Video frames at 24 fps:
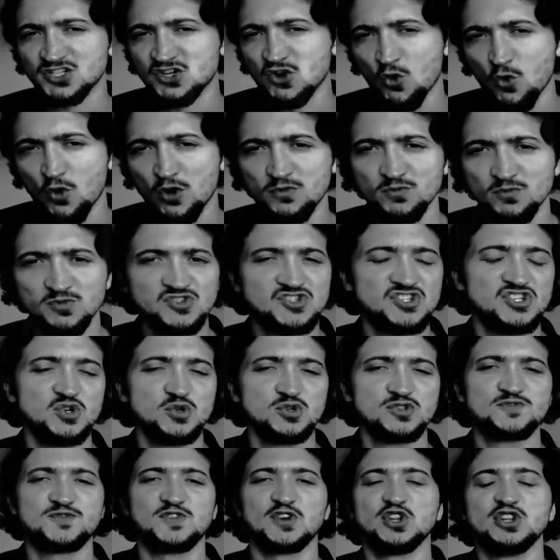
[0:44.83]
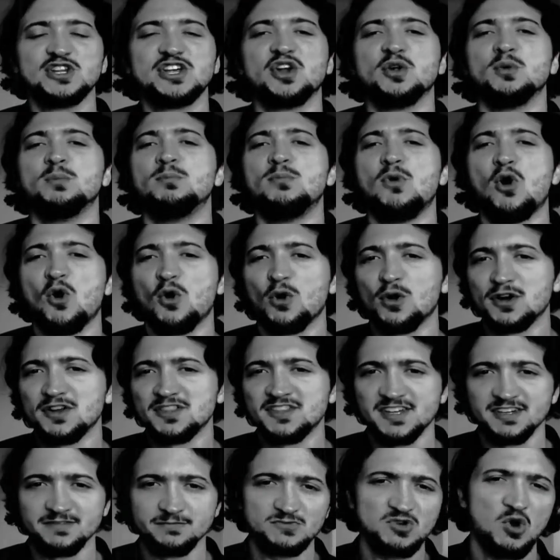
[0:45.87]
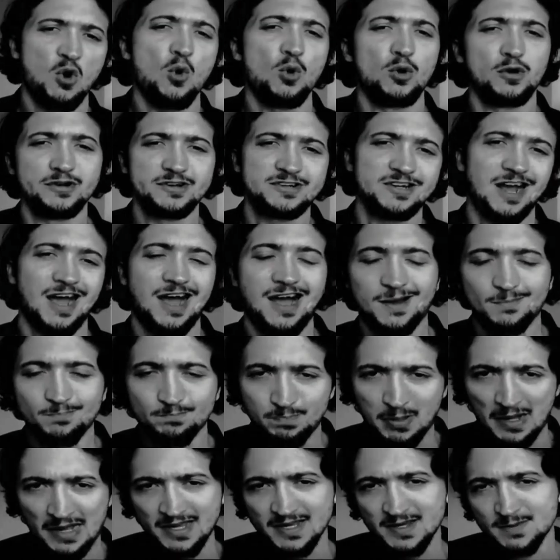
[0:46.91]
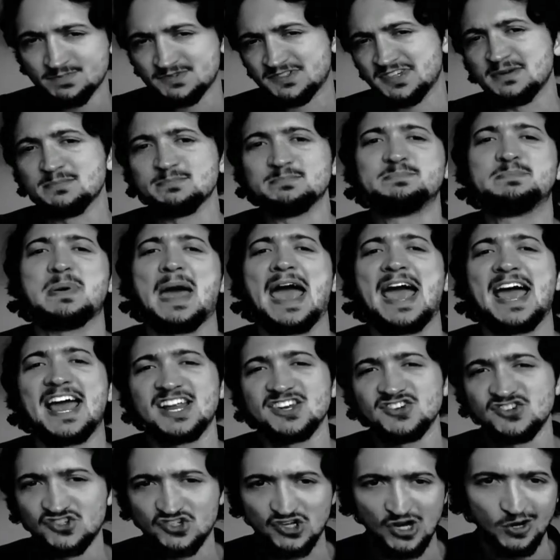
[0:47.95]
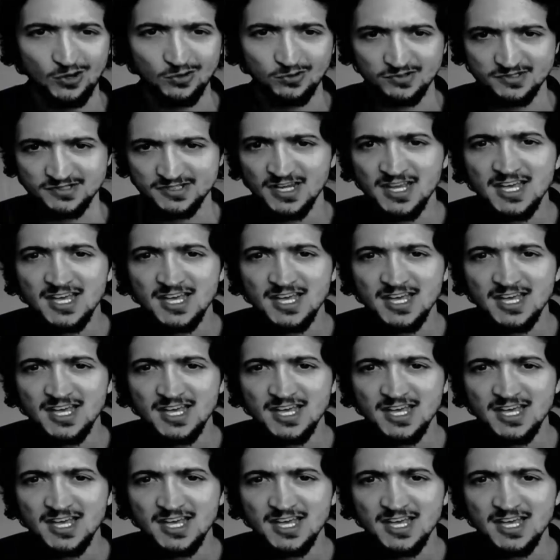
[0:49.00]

corn was used for little more than corn cob pipes and bad jokes.